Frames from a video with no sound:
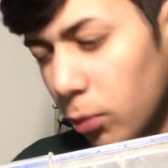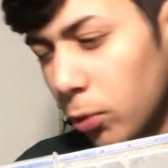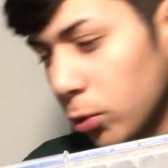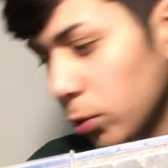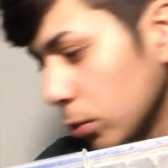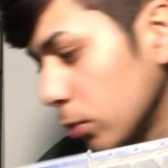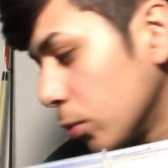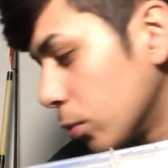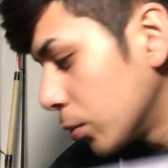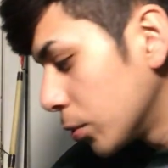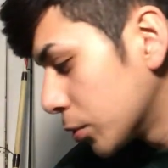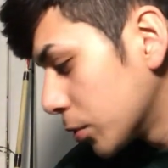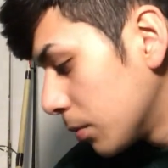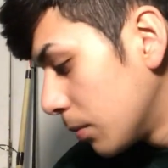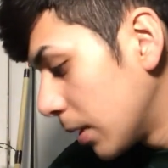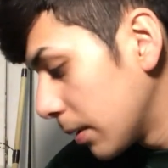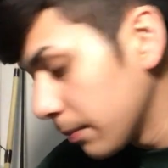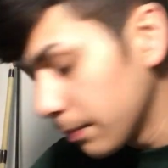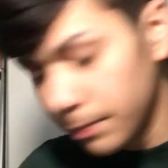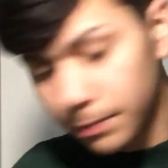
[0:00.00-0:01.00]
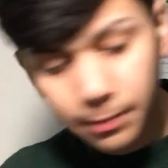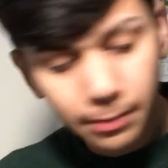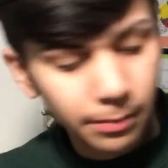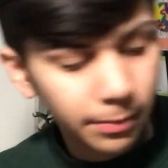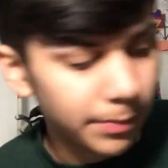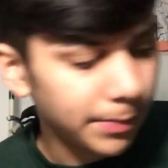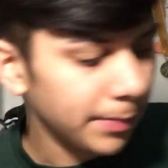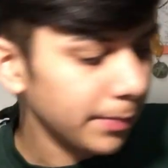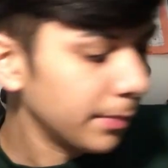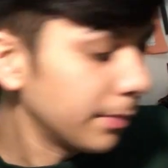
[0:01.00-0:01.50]
more lures on my
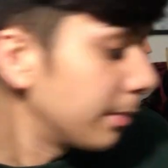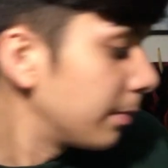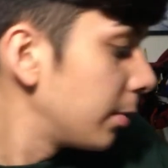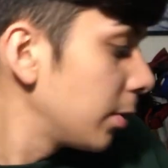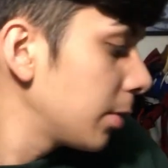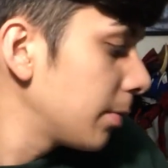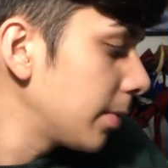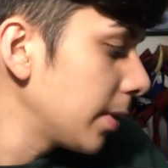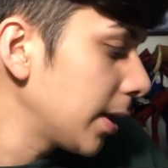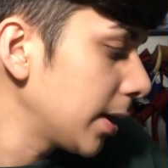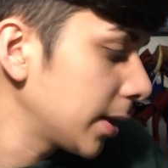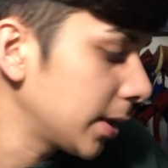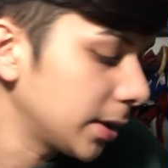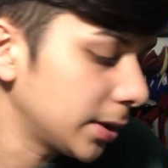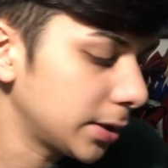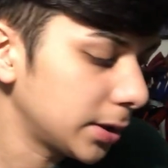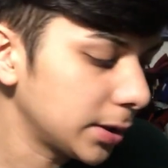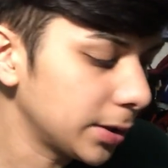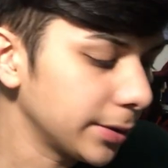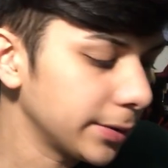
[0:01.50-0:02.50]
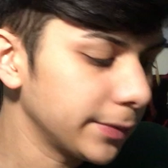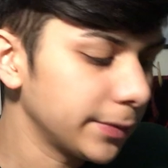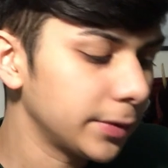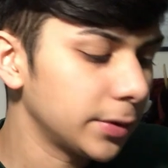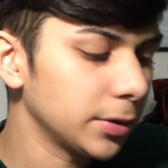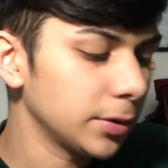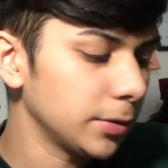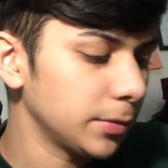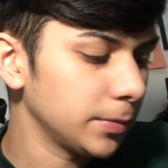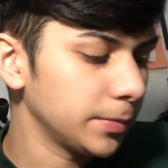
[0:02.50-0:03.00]
book bag and stuff,
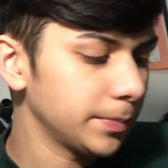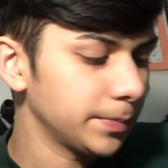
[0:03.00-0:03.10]
so